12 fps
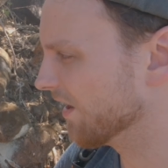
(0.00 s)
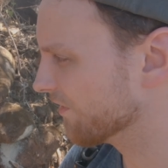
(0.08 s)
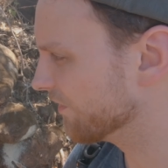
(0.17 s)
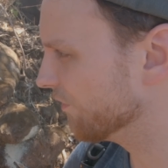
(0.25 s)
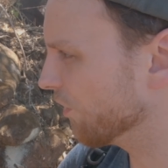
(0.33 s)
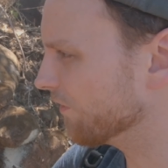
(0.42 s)

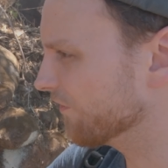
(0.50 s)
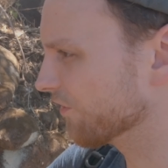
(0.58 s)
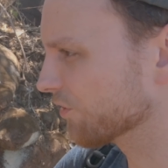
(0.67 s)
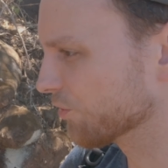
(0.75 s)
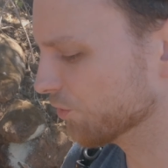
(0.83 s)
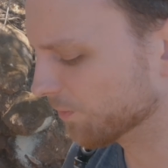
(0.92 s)
the
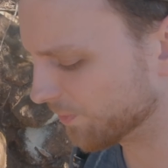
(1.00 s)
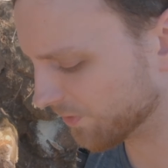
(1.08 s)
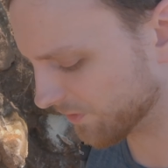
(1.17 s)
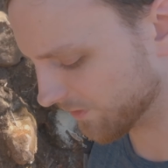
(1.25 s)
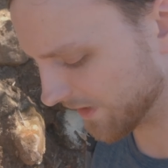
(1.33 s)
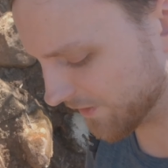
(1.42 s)
northern group
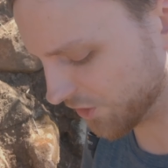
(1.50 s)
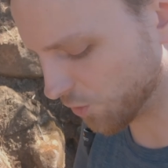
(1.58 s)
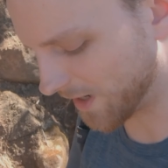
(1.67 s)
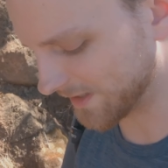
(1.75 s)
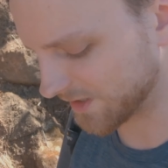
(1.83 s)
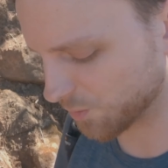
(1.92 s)
in the
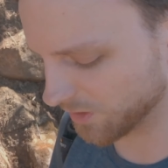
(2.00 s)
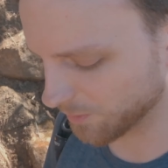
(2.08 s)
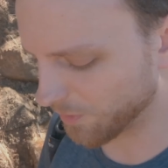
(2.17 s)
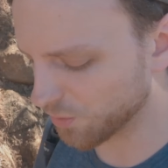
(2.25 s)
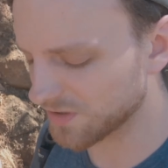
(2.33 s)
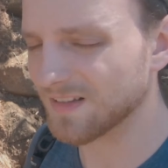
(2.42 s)
US will
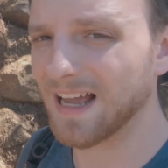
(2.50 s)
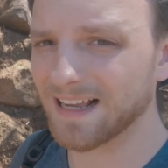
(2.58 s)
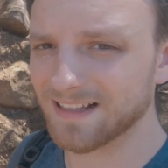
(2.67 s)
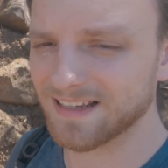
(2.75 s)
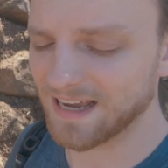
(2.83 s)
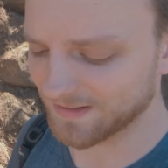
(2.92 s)
most
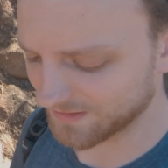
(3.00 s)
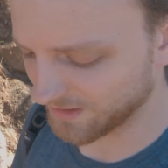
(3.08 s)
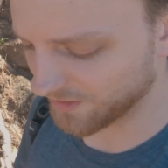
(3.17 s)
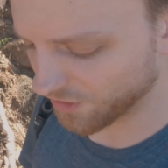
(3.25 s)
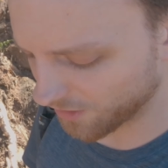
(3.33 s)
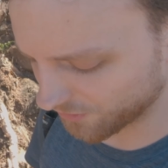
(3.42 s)
likely get
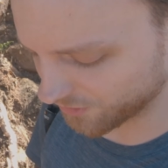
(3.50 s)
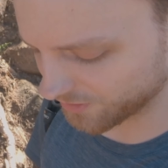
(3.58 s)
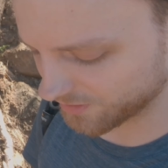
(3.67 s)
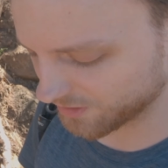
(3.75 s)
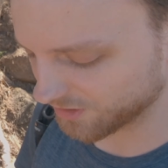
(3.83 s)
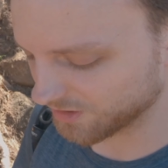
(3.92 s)
another
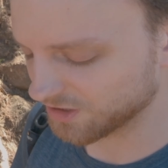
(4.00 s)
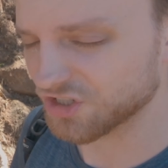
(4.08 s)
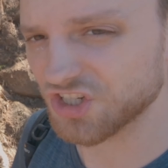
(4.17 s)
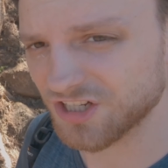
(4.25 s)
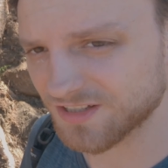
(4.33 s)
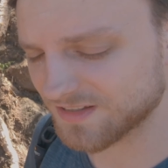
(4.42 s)

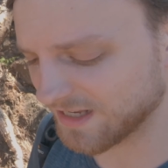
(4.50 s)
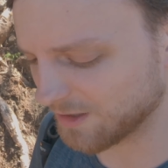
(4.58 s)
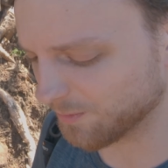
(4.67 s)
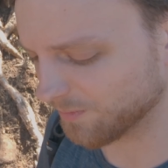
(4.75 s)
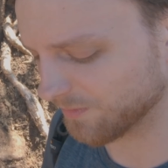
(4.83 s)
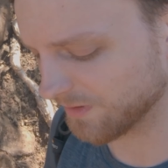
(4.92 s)
genus
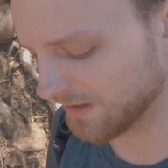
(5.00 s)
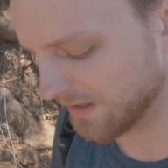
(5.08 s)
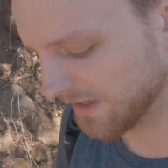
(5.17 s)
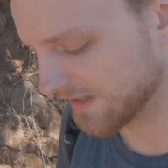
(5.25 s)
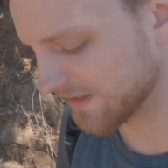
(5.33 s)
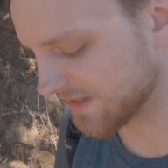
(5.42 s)
name,
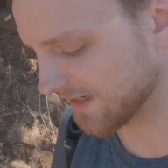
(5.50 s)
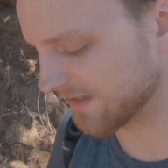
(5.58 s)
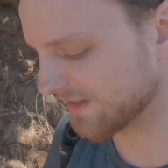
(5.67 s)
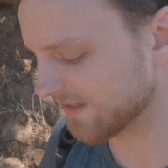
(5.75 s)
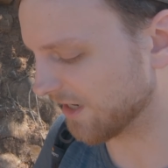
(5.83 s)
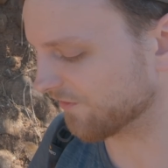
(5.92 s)

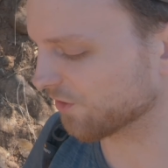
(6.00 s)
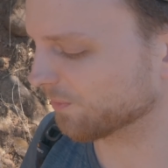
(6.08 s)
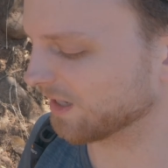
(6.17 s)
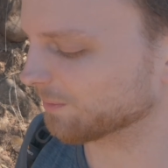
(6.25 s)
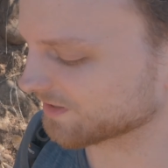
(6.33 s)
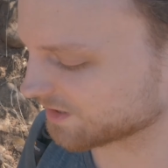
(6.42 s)
since
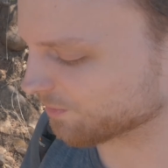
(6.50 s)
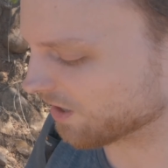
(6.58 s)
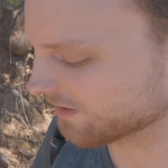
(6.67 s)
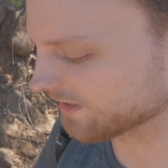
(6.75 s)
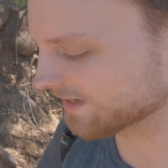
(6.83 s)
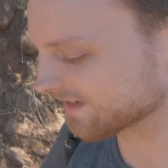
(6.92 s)
Aphonopelma
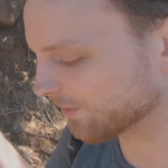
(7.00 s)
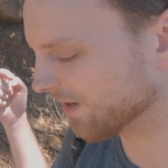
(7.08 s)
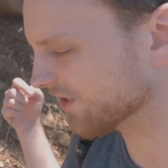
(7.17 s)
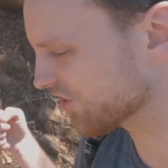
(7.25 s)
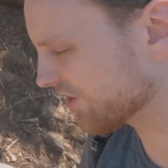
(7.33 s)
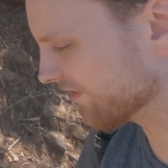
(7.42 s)
seemanni, as I
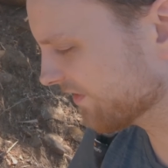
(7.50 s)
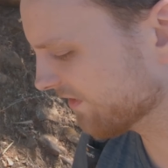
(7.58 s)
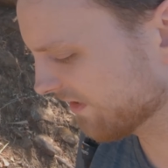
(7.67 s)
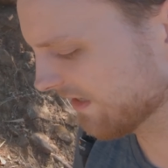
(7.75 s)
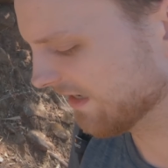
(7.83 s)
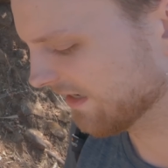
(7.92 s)
mentioned,
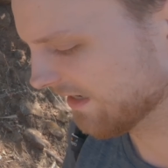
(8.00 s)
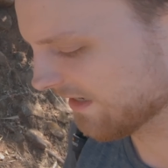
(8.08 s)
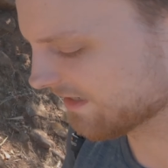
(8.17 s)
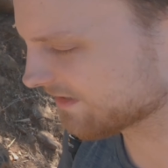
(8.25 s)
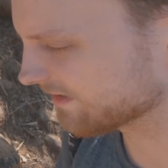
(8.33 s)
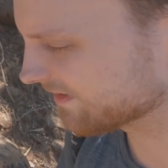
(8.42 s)

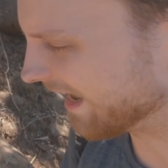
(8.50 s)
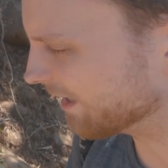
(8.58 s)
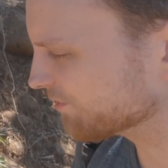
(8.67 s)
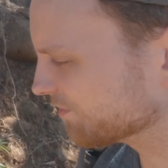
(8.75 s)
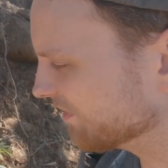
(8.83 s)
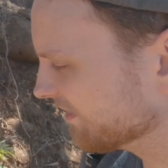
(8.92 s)
is the
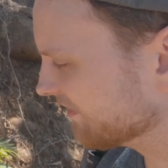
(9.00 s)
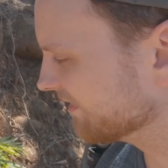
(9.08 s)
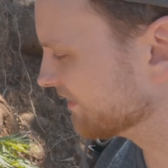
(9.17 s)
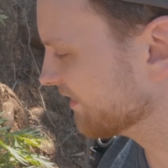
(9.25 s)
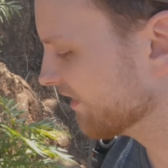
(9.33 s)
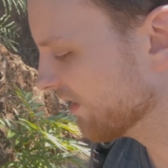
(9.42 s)
type
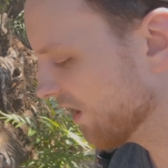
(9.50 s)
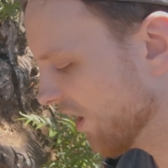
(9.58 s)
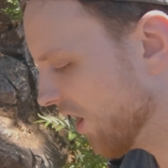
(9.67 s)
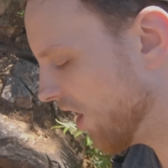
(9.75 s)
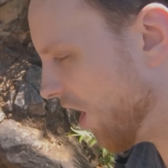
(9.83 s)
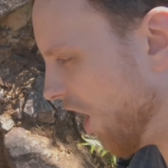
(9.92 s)
species
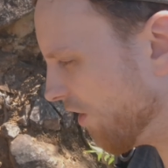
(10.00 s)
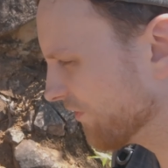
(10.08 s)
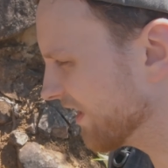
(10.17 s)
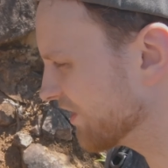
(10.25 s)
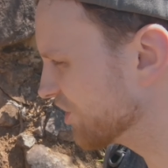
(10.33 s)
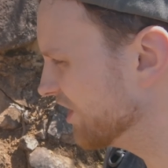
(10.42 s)
of
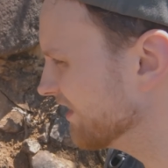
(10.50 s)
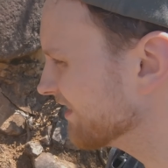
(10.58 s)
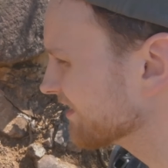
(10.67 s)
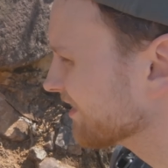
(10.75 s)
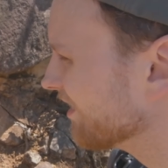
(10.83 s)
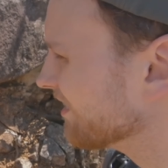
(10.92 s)
that
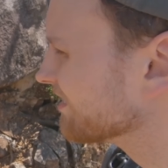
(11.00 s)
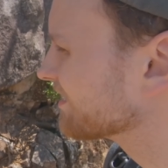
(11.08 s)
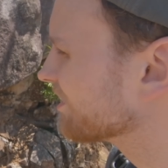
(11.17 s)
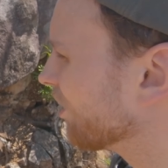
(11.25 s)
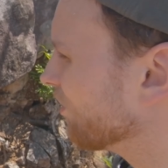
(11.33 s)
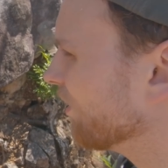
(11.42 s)
genus.
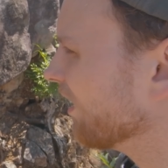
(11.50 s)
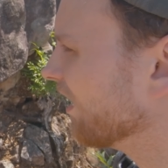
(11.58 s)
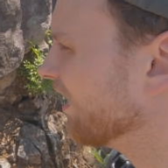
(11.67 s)
So